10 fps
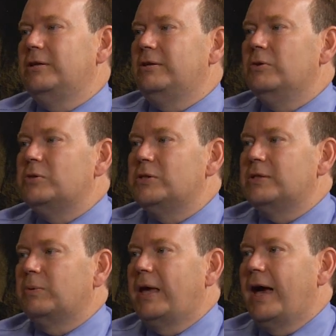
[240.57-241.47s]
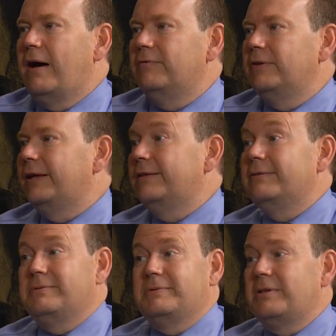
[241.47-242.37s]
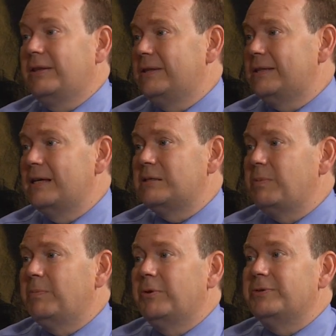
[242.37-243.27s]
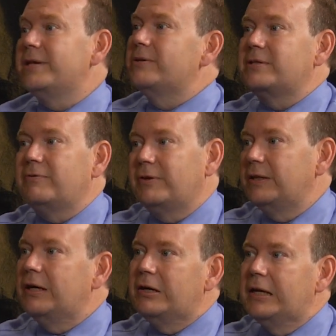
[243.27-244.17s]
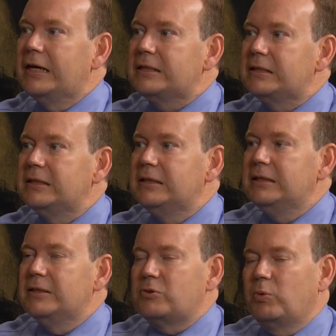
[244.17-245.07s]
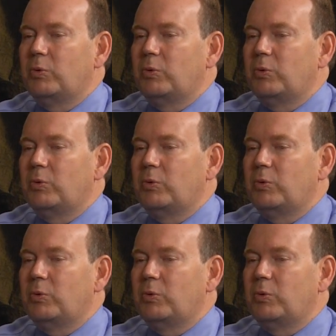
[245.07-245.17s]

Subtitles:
uses that we have, like tons of people sell stuff on the internet. So we